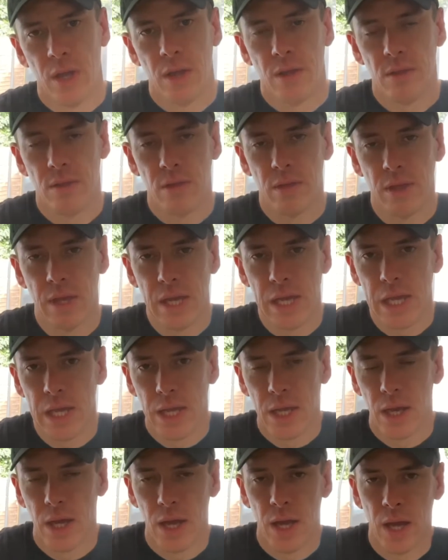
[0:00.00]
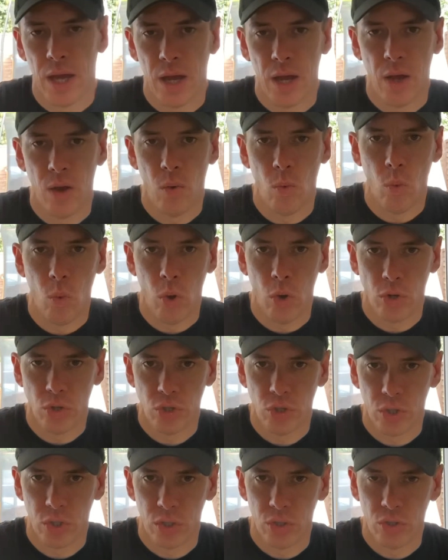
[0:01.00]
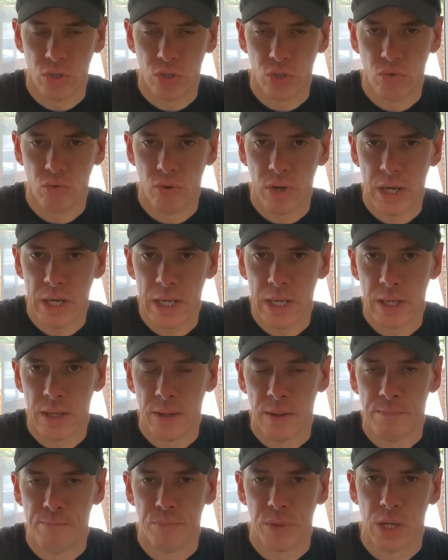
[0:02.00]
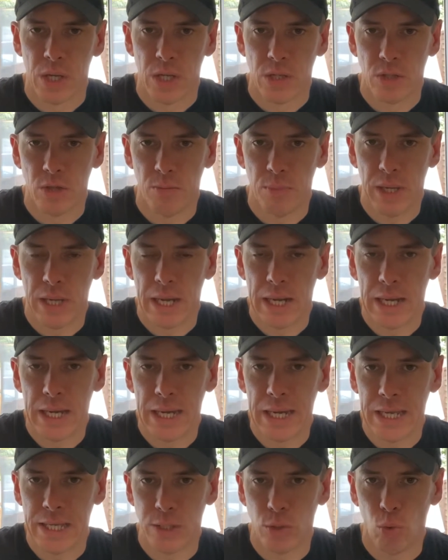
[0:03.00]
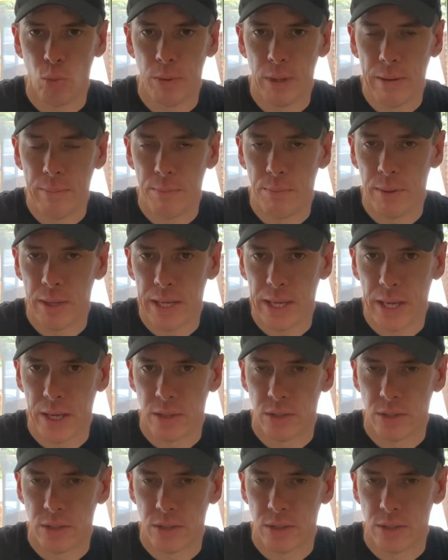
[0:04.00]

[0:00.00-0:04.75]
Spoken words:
the watch screen to be a little bit bigger.